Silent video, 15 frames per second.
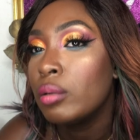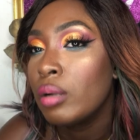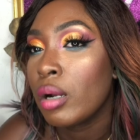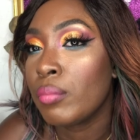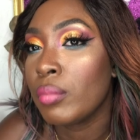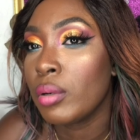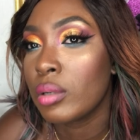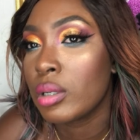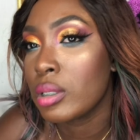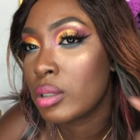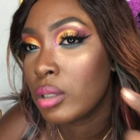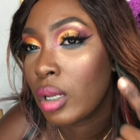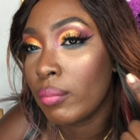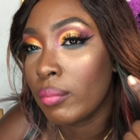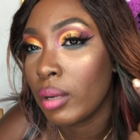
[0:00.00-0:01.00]
about the
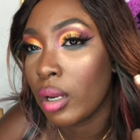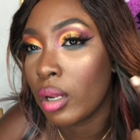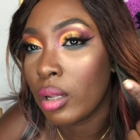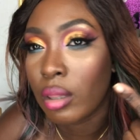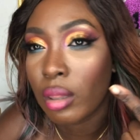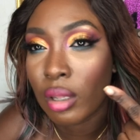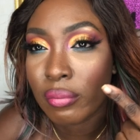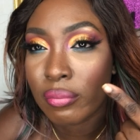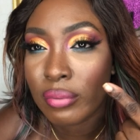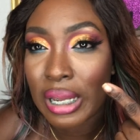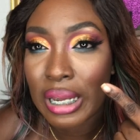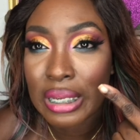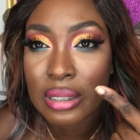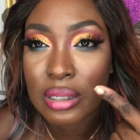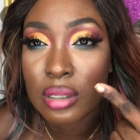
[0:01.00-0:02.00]
same length
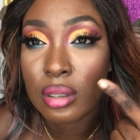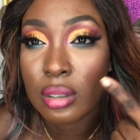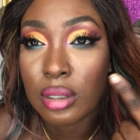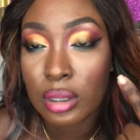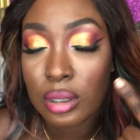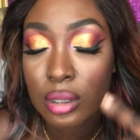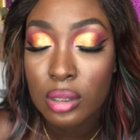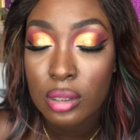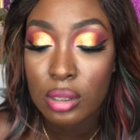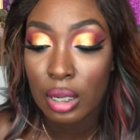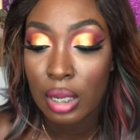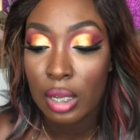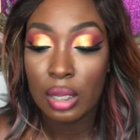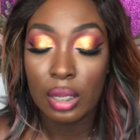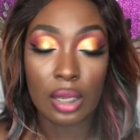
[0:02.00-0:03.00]
as these.
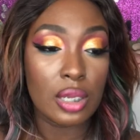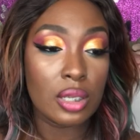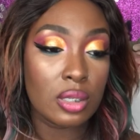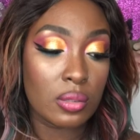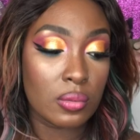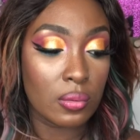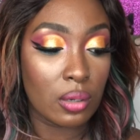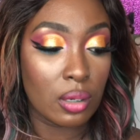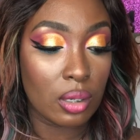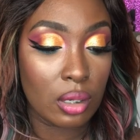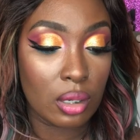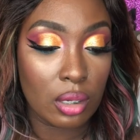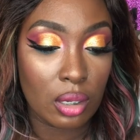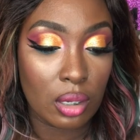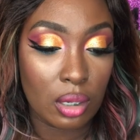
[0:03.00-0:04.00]
It's what,
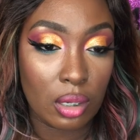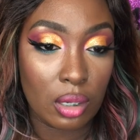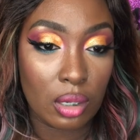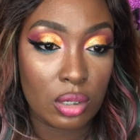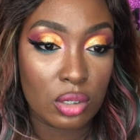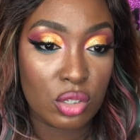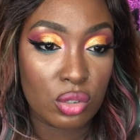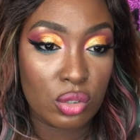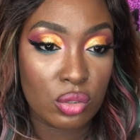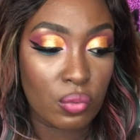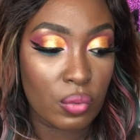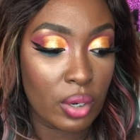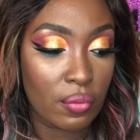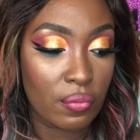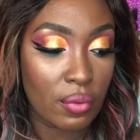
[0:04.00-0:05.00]

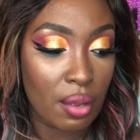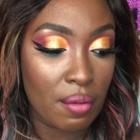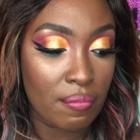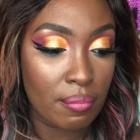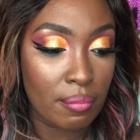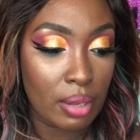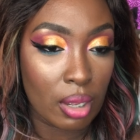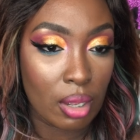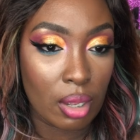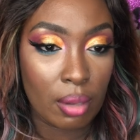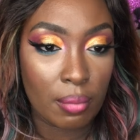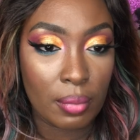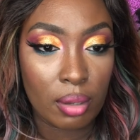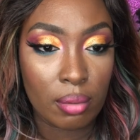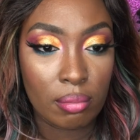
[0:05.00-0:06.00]

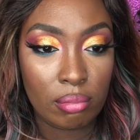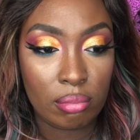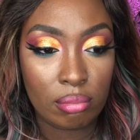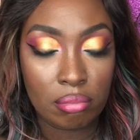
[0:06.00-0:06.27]
25mm.